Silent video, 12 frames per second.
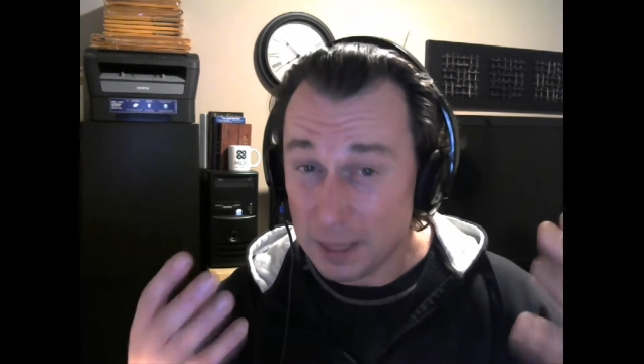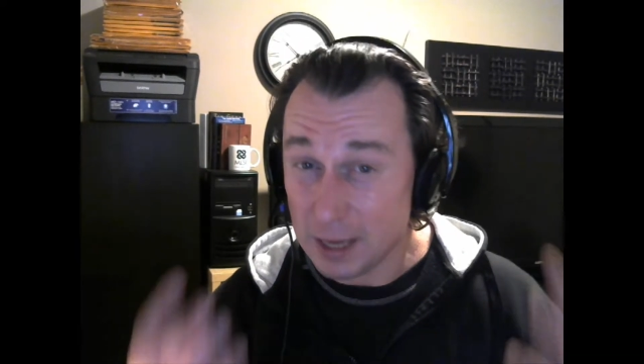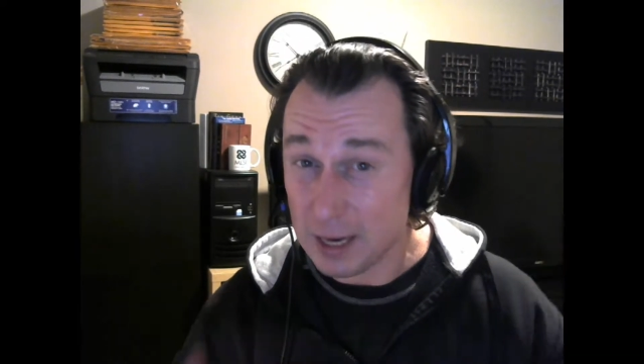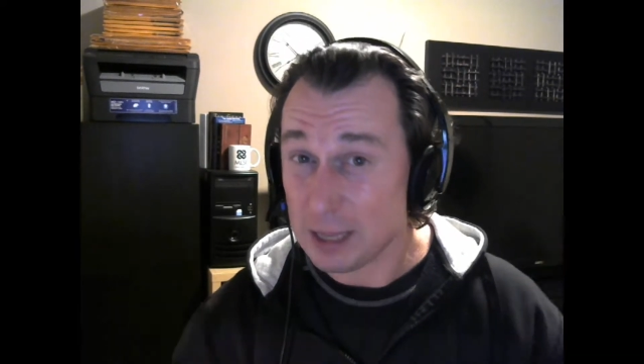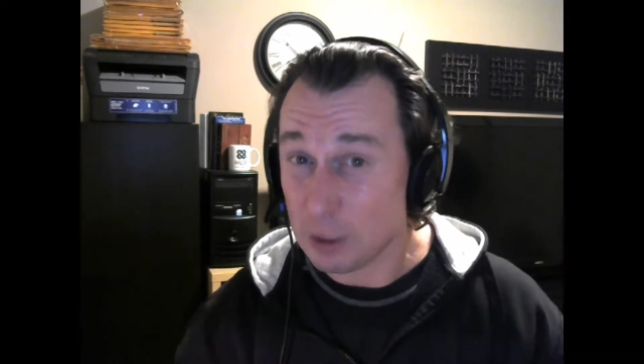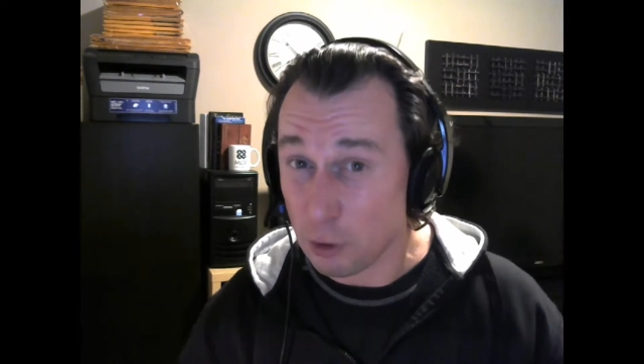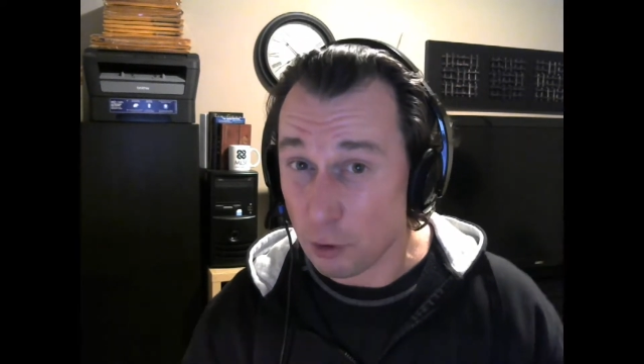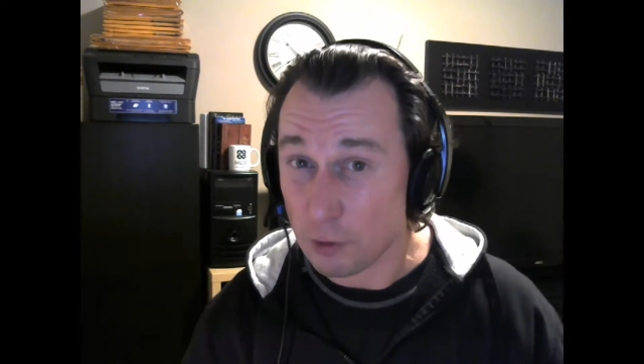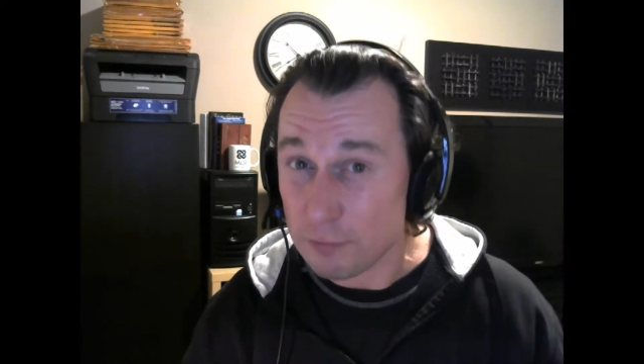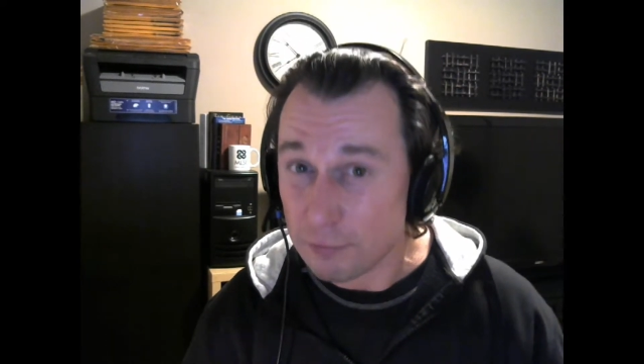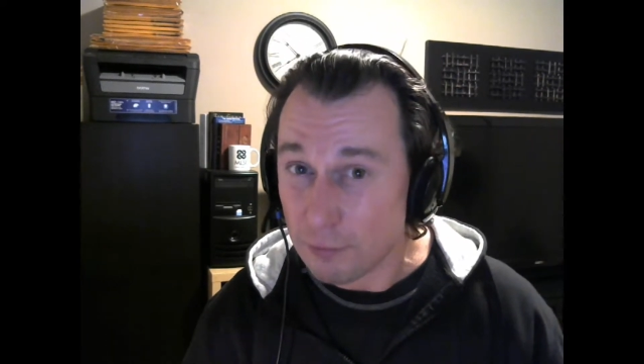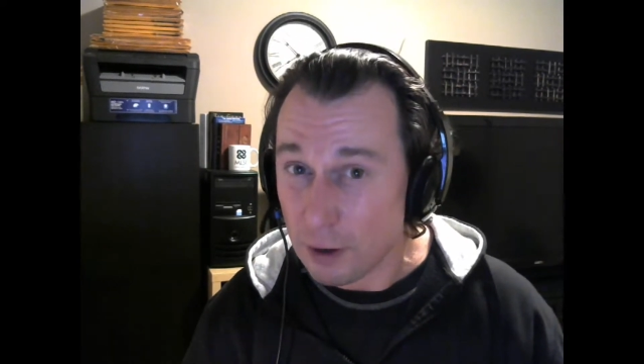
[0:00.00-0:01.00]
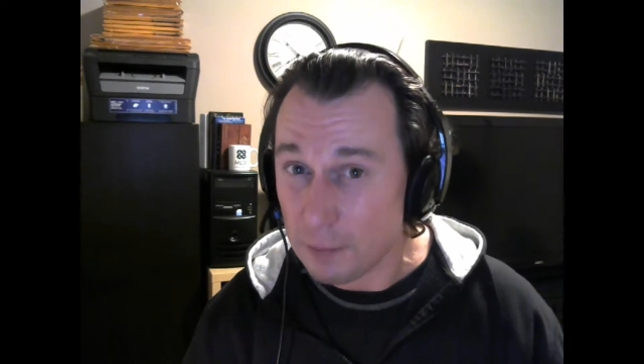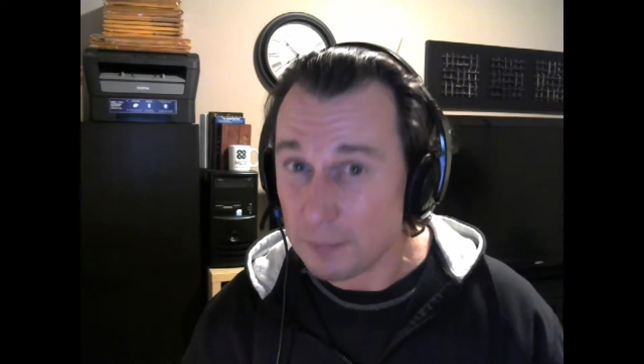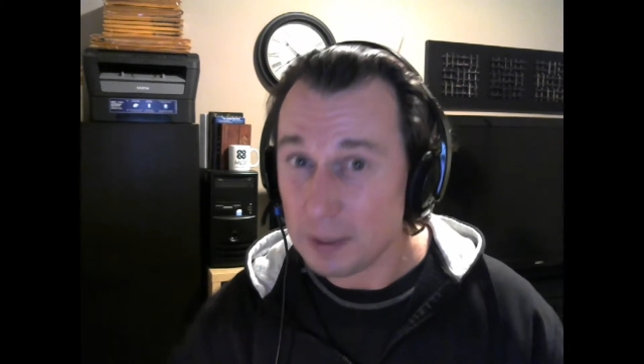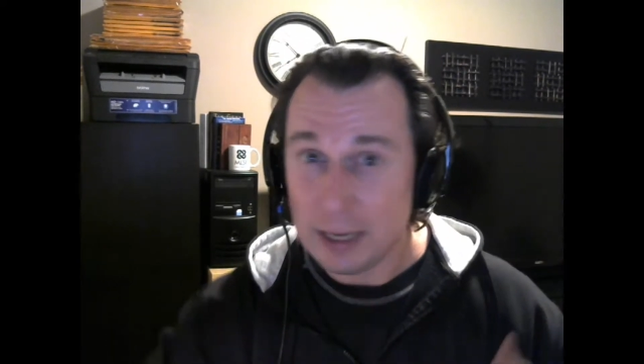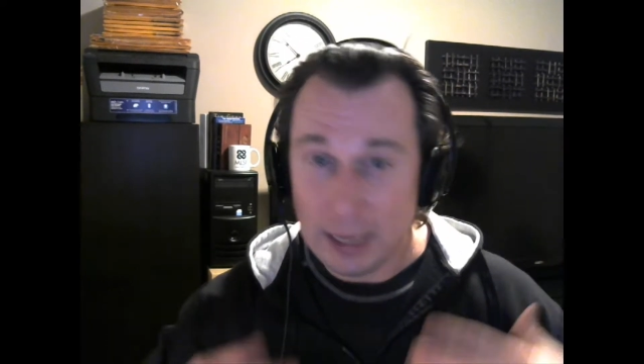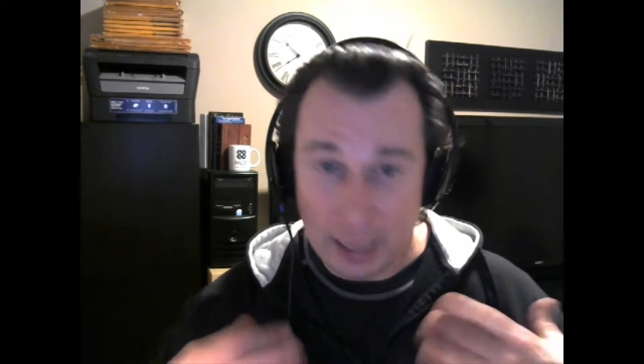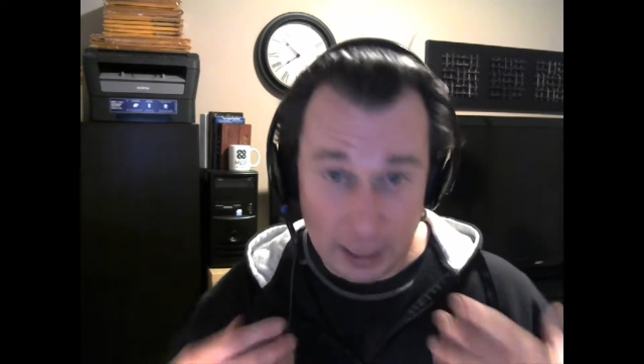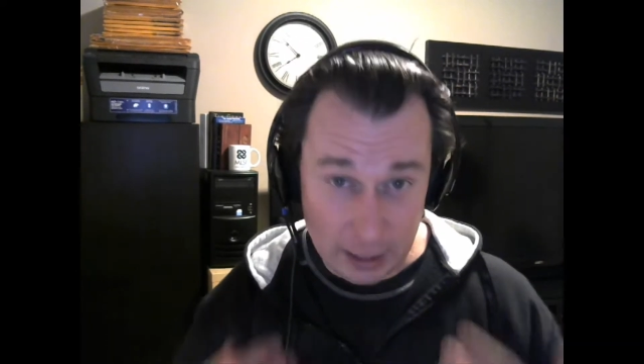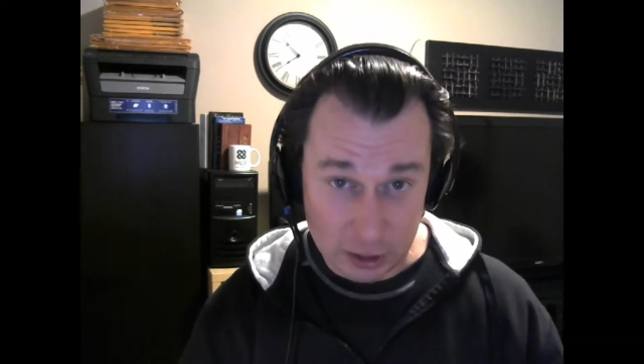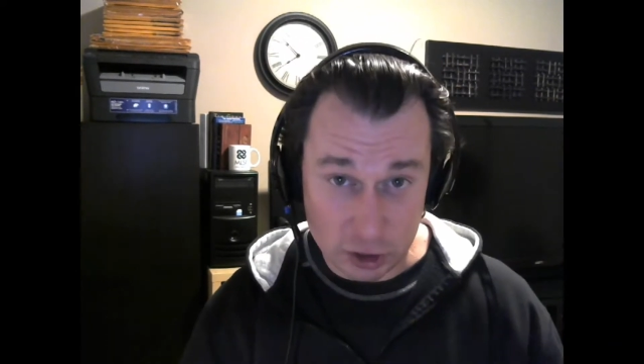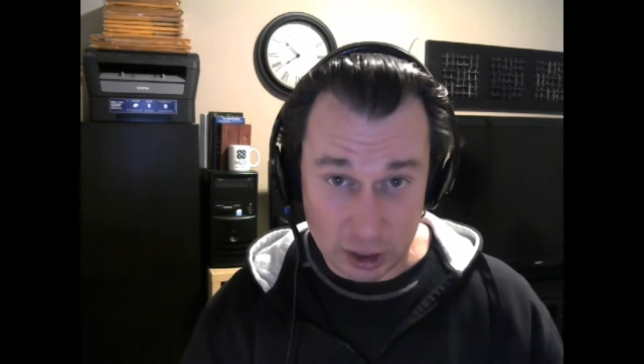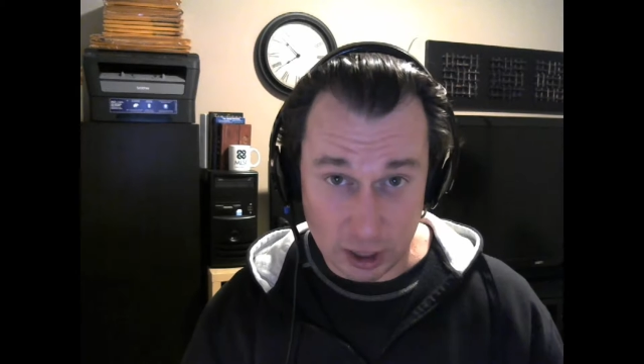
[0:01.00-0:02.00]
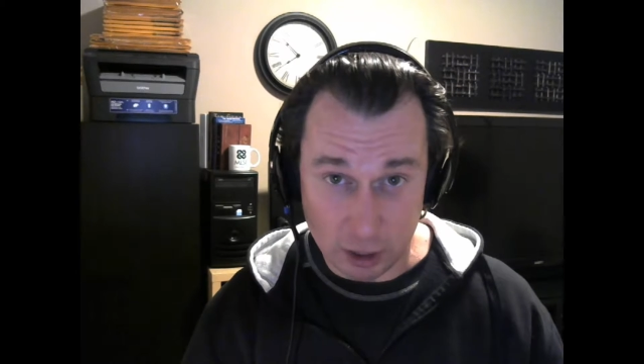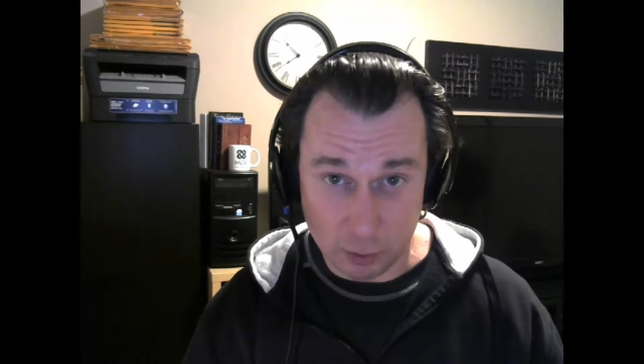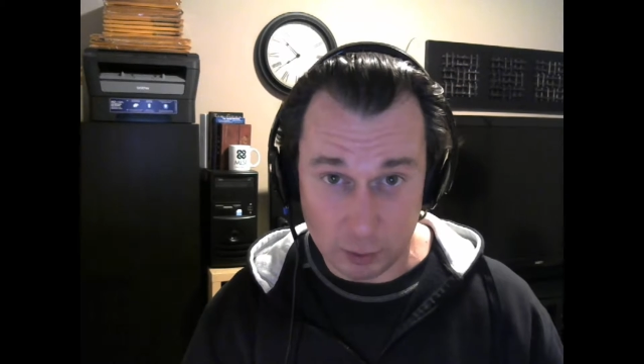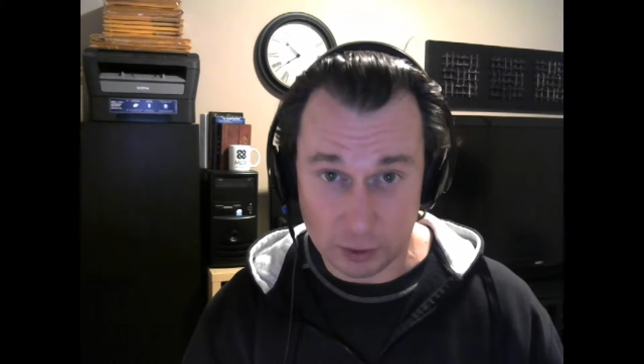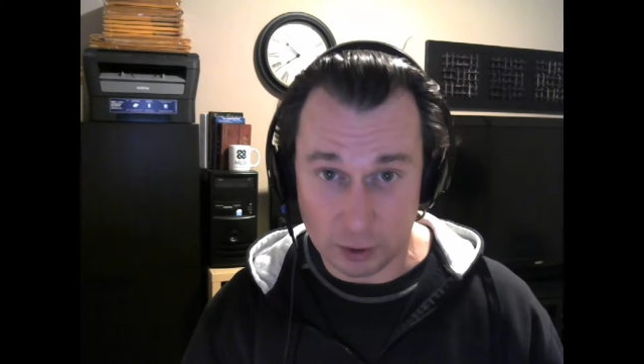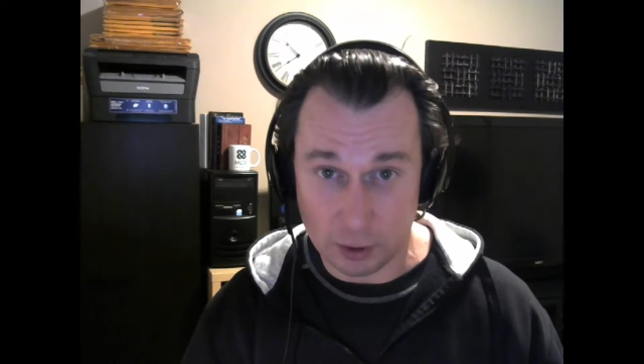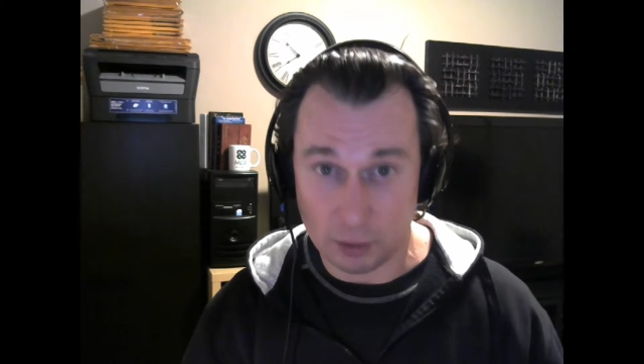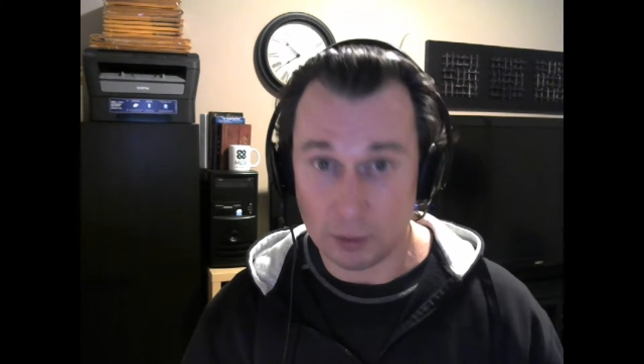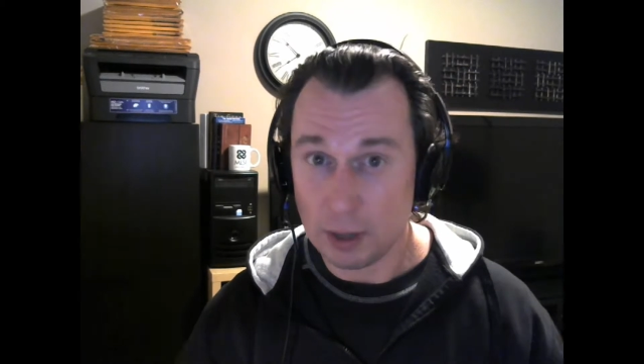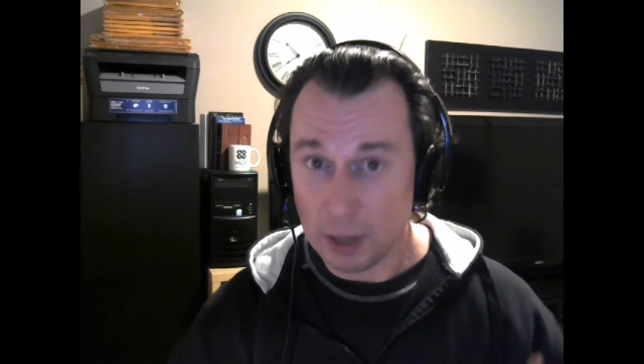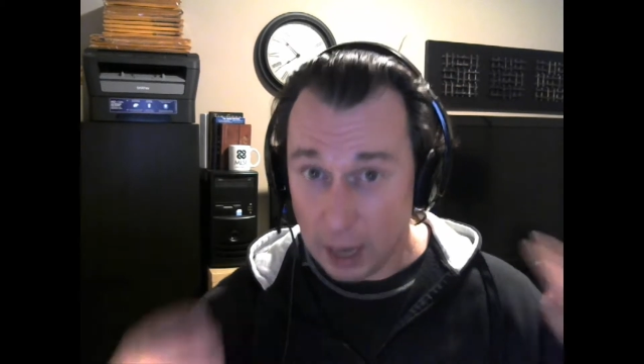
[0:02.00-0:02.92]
that I learn from and I share with you.